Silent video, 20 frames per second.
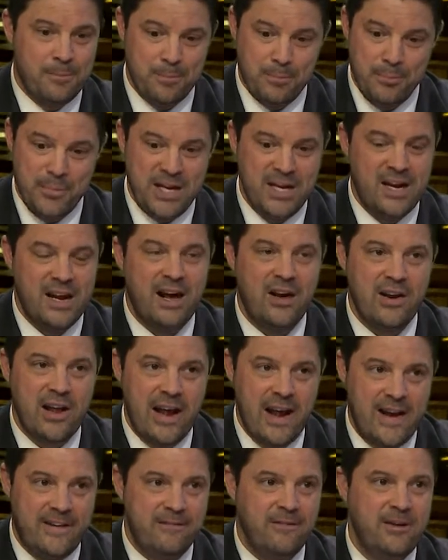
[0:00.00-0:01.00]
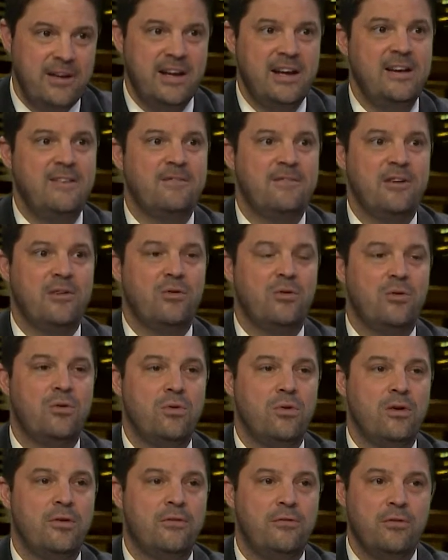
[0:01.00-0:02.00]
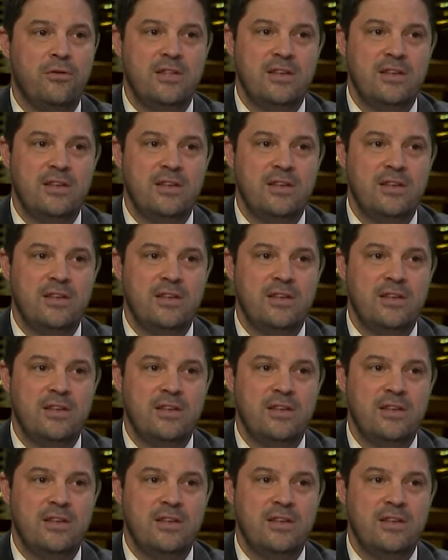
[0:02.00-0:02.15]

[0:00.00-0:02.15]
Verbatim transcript: meted out every day in federal court for